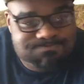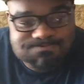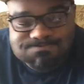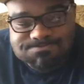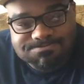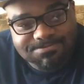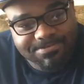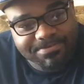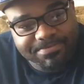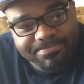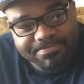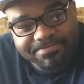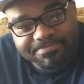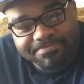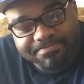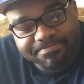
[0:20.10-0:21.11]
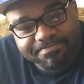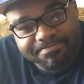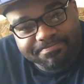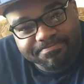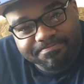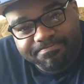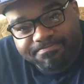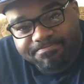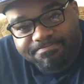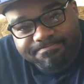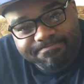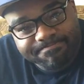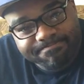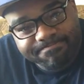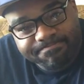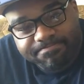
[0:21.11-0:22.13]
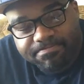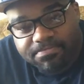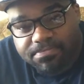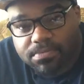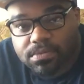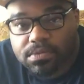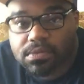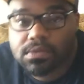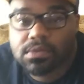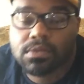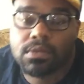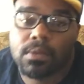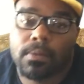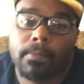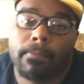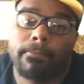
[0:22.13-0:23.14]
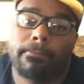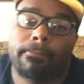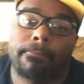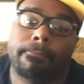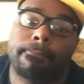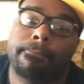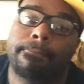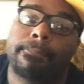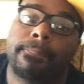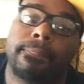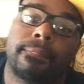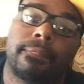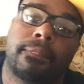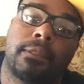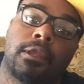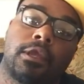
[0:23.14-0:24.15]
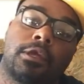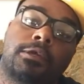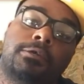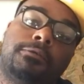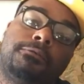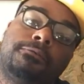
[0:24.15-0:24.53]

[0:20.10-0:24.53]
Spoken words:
(not speaking)